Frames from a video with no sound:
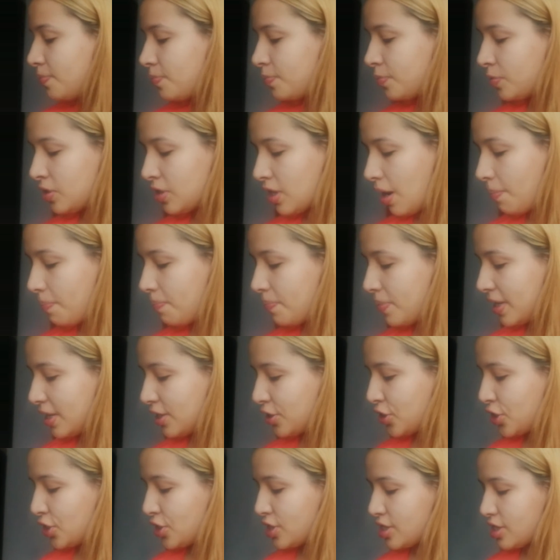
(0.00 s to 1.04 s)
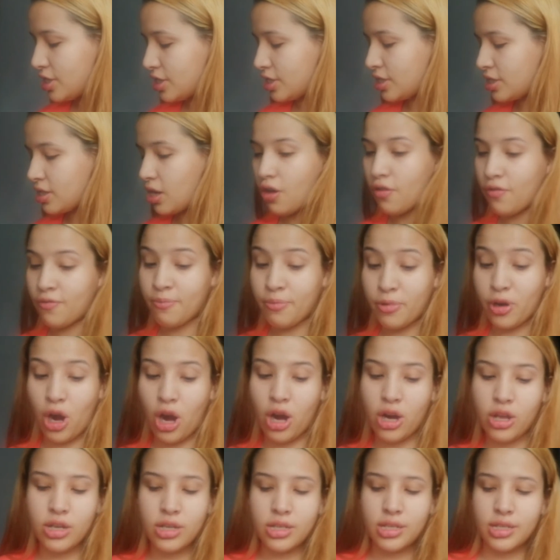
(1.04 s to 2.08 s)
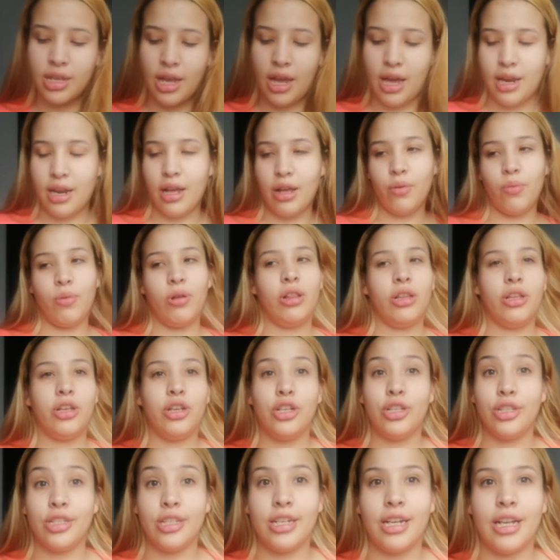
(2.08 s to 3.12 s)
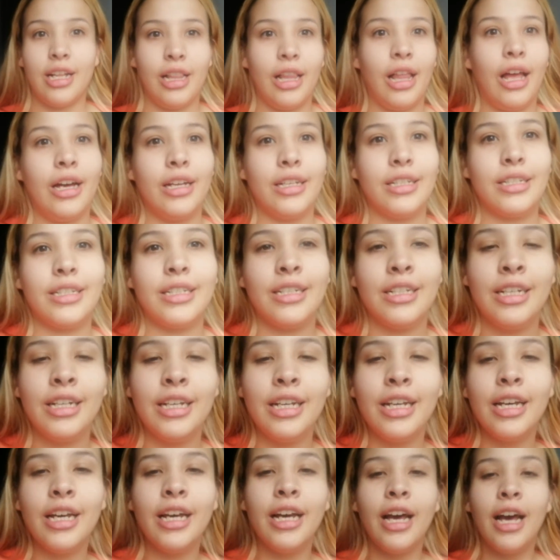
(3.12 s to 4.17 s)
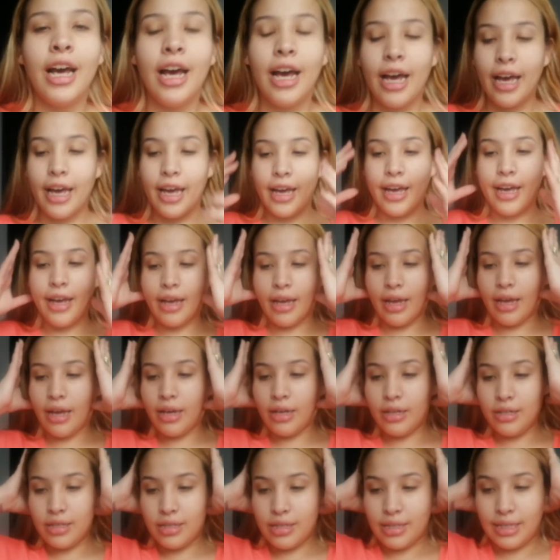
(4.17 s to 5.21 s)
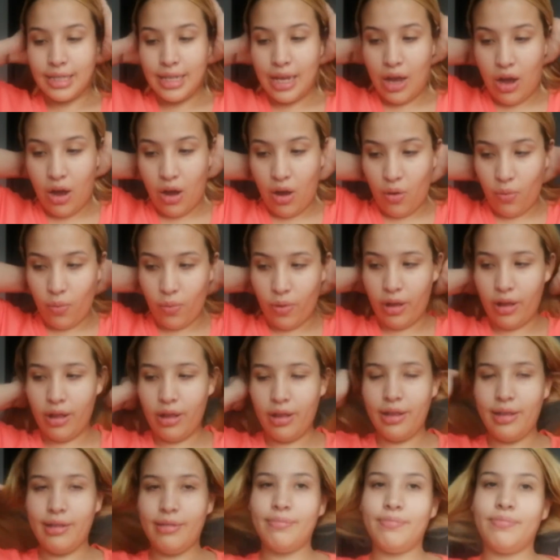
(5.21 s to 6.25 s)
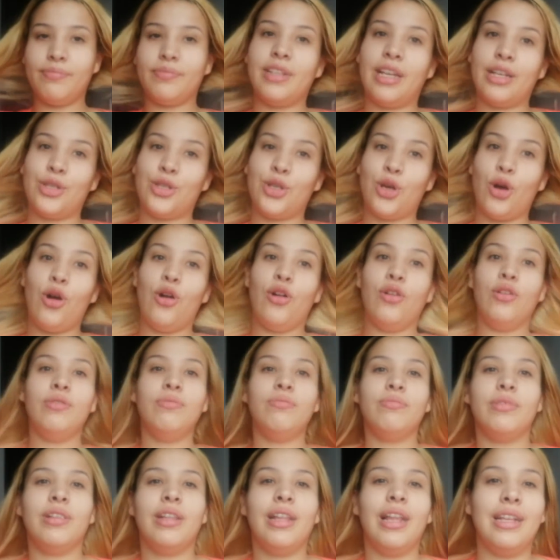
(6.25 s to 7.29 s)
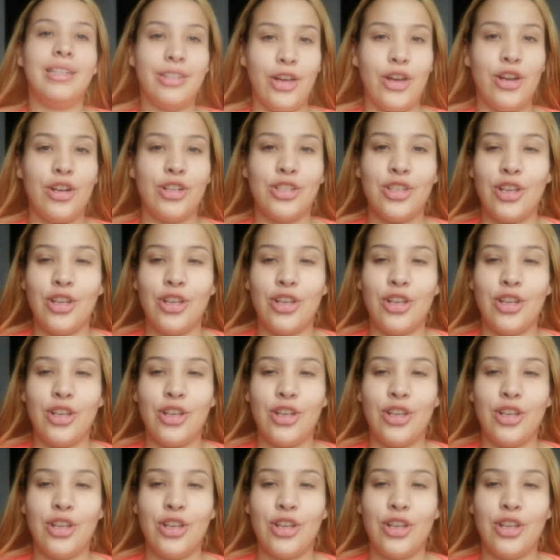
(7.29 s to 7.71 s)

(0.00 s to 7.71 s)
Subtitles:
some pictures of products, and I will use it a lot. That's all. Let's get